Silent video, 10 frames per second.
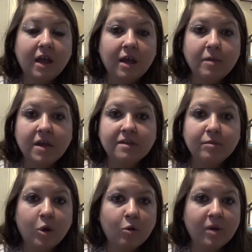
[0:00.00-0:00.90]
I made some
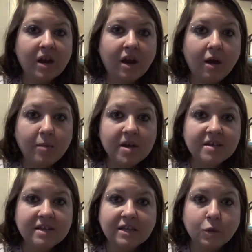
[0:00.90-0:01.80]
homemade
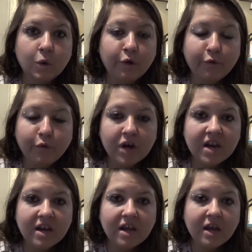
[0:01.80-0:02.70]
hummus that's oil
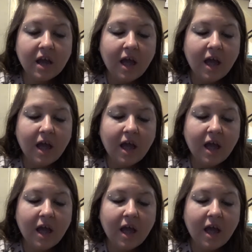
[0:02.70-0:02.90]
free,